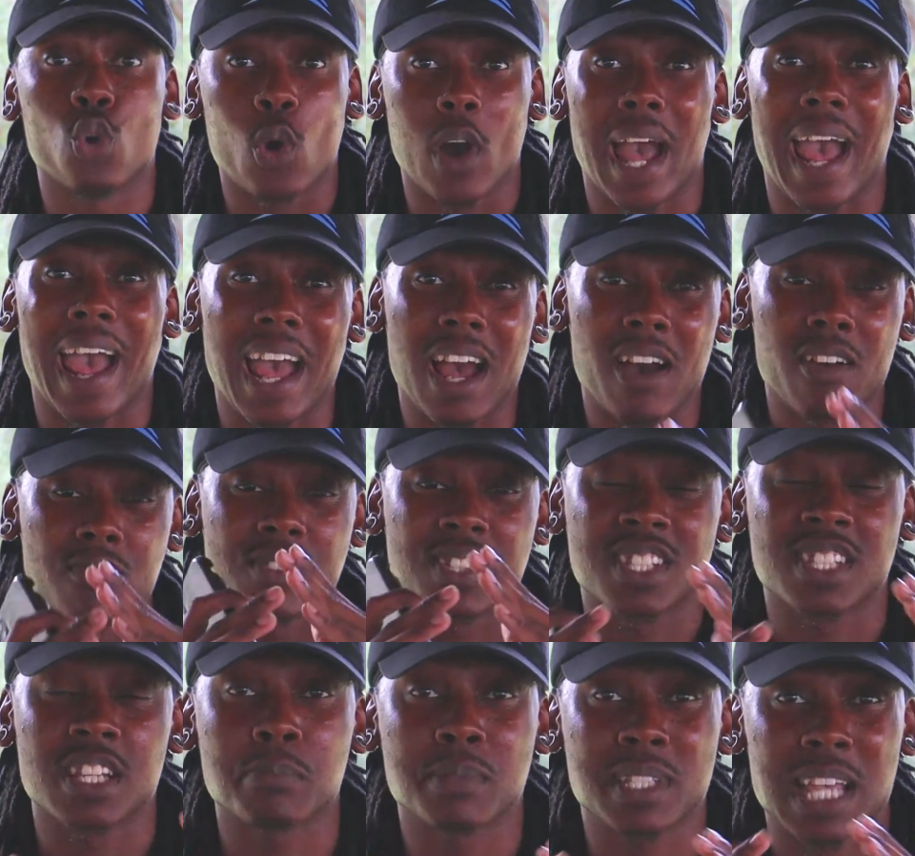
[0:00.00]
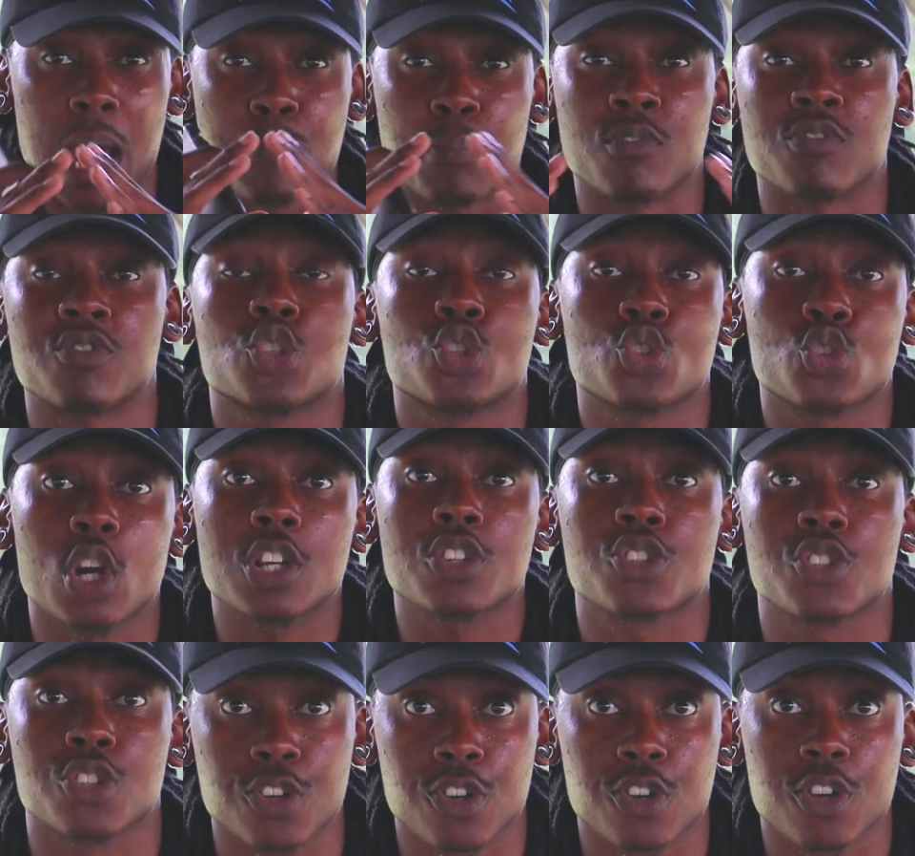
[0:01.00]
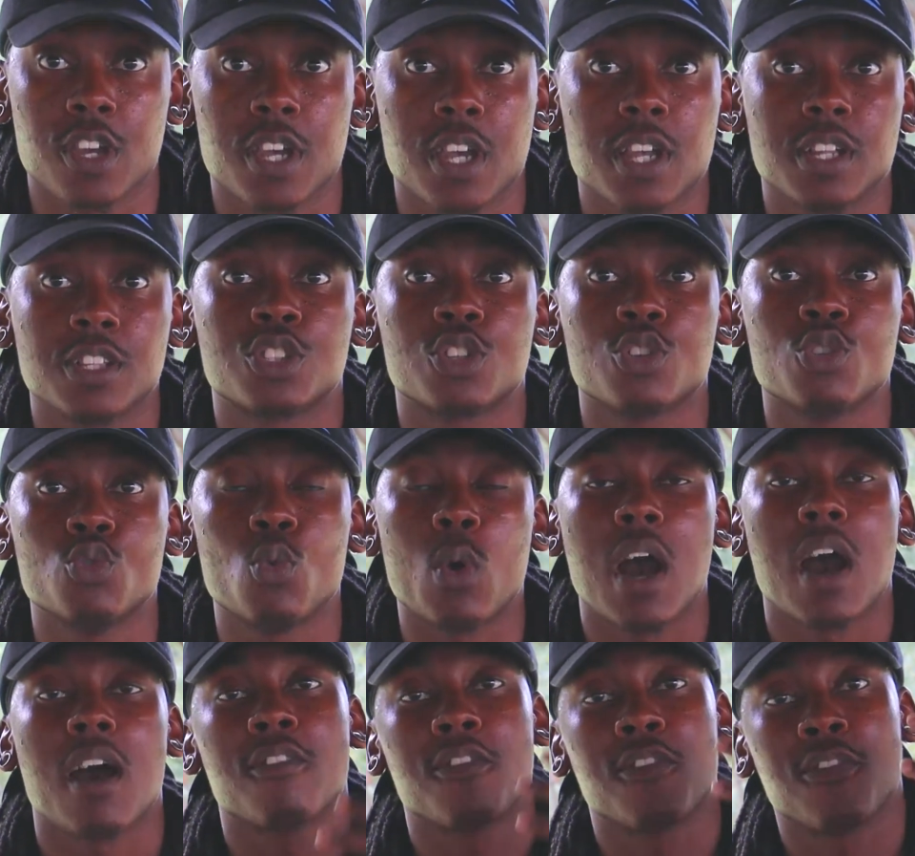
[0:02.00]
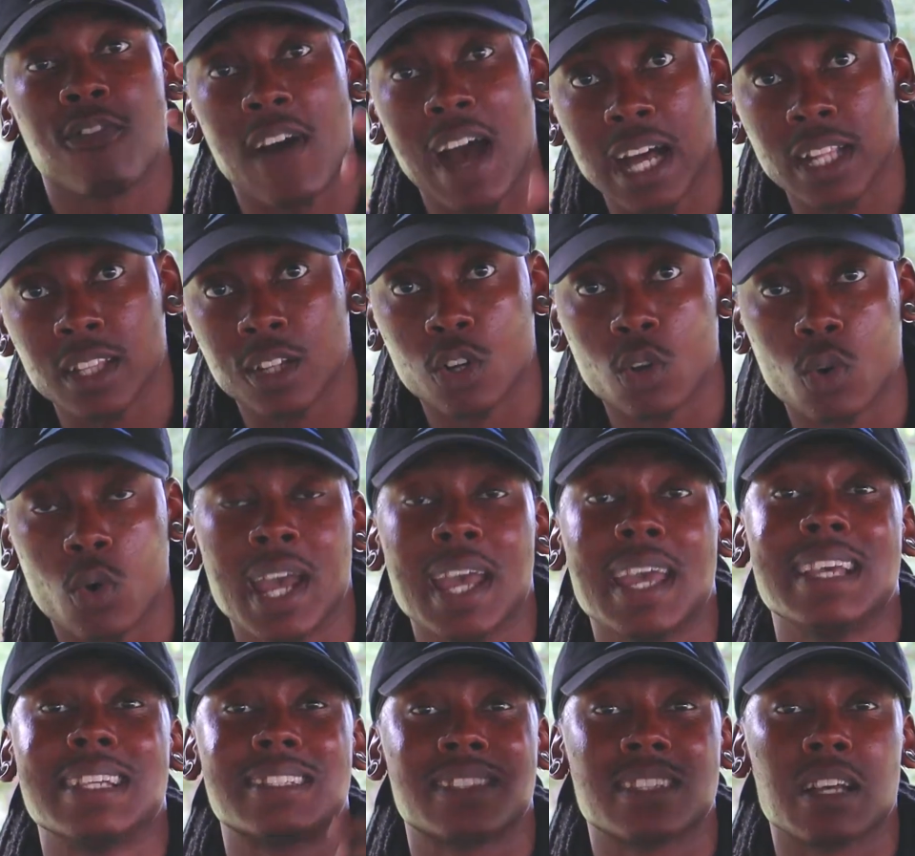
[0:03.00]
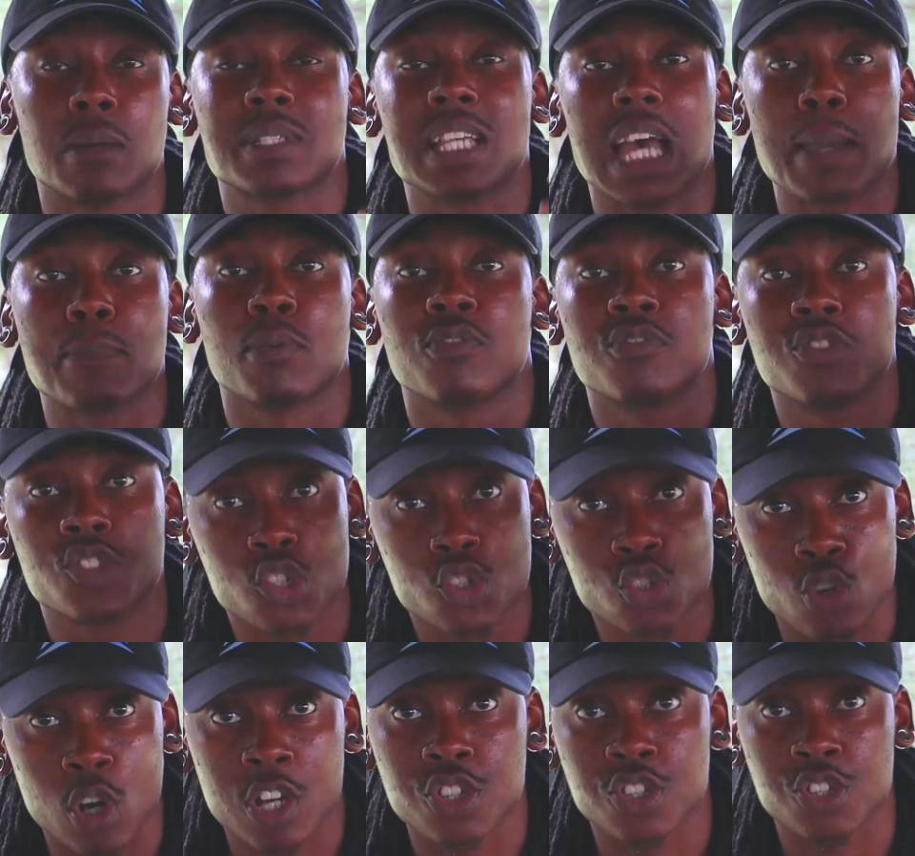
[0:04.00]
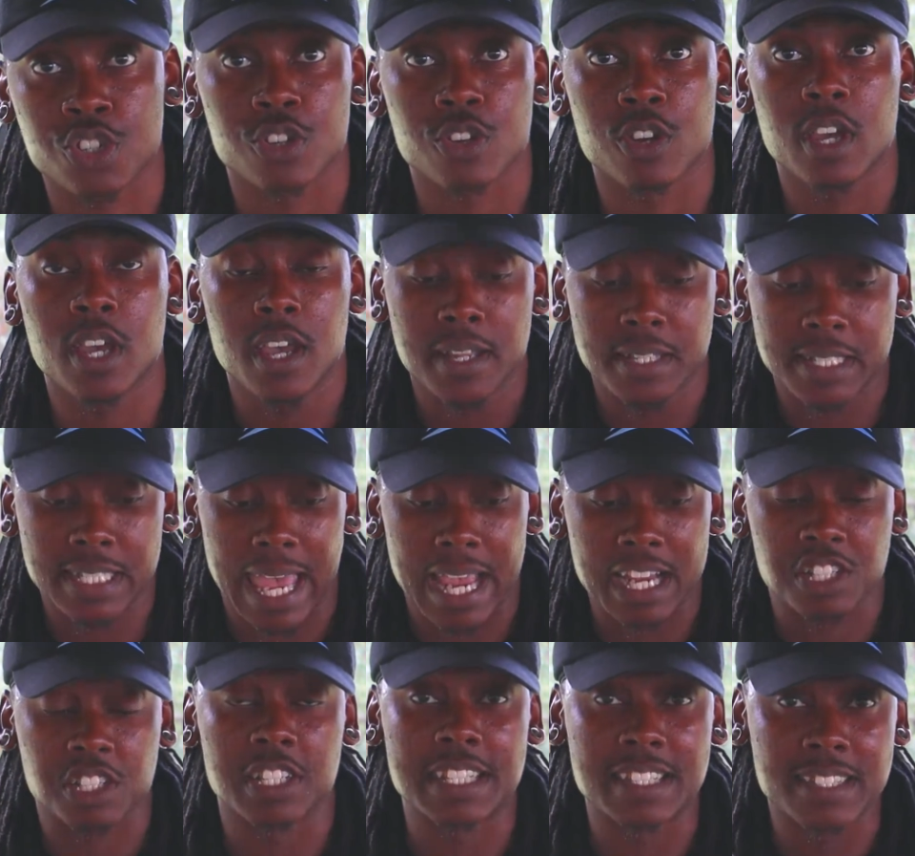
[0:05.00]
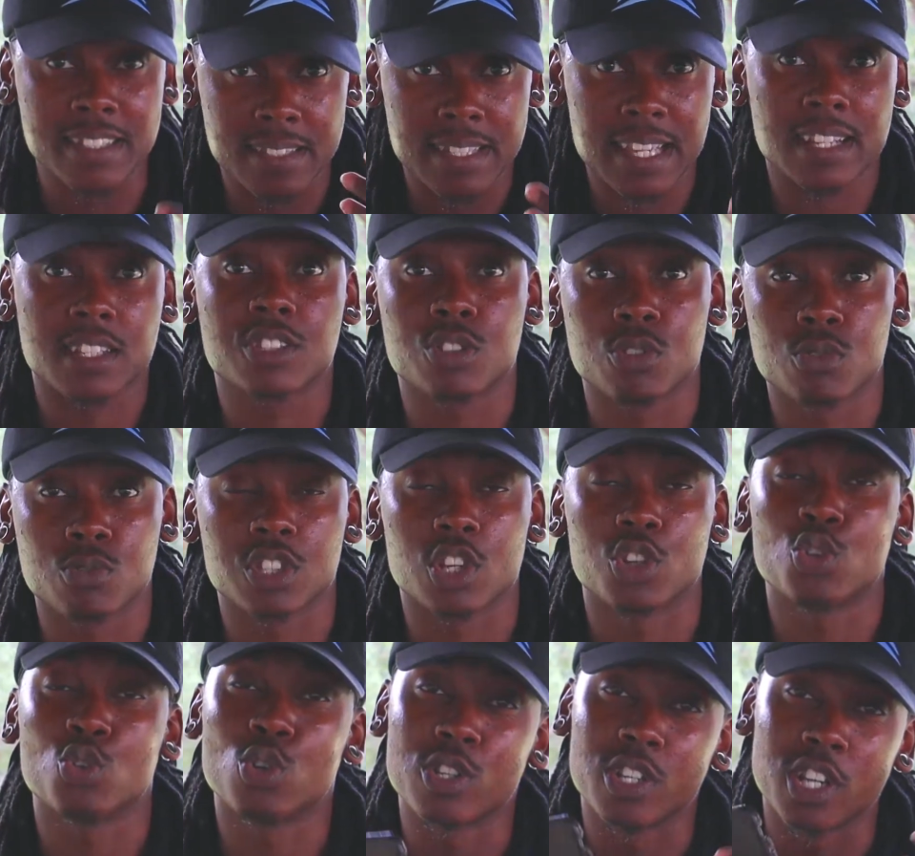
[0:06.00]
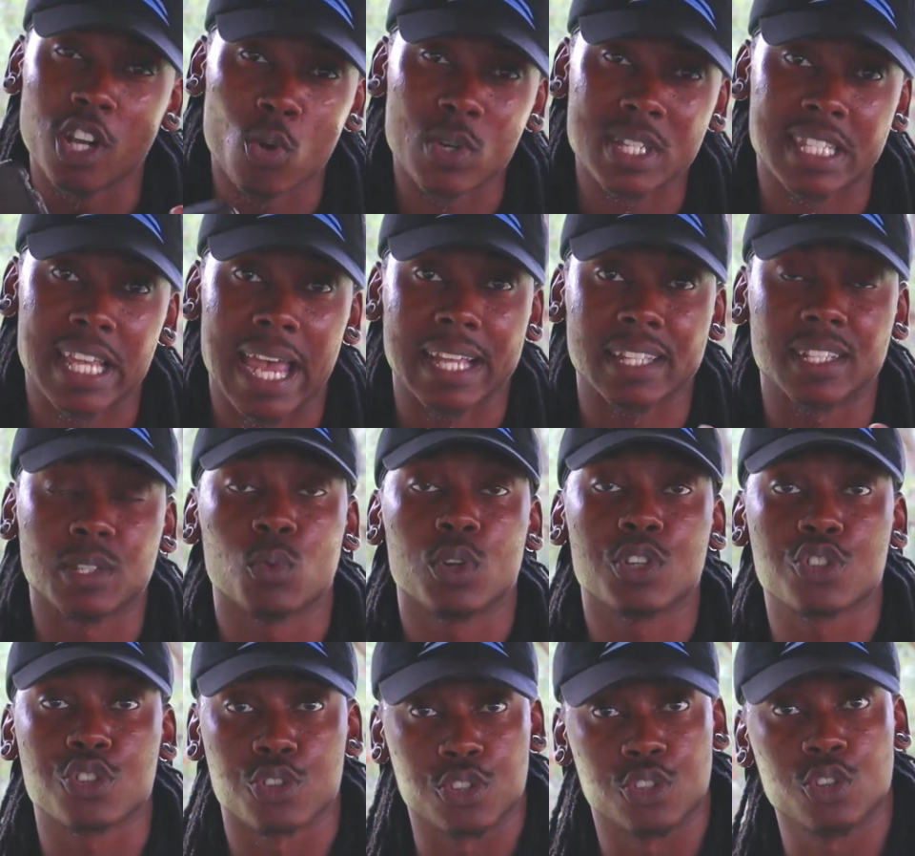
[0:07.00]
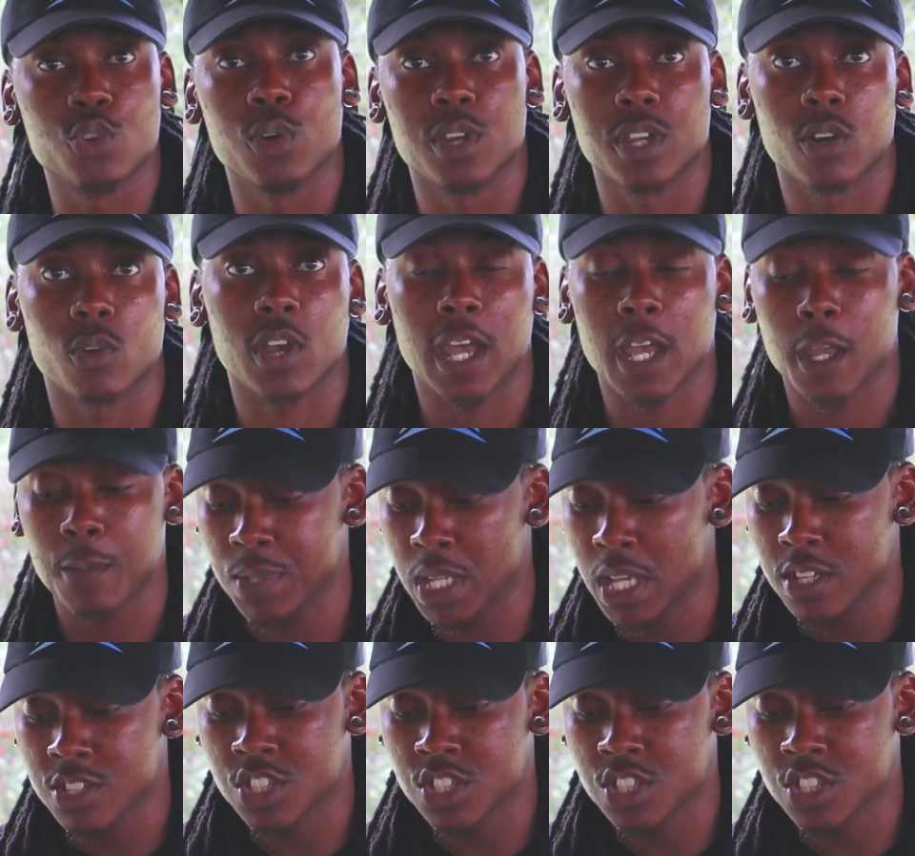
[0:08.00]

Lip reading: you'll have some type of structure to follow and some type of structure to actually stick to, so you'll know exactly what you're doing, okay?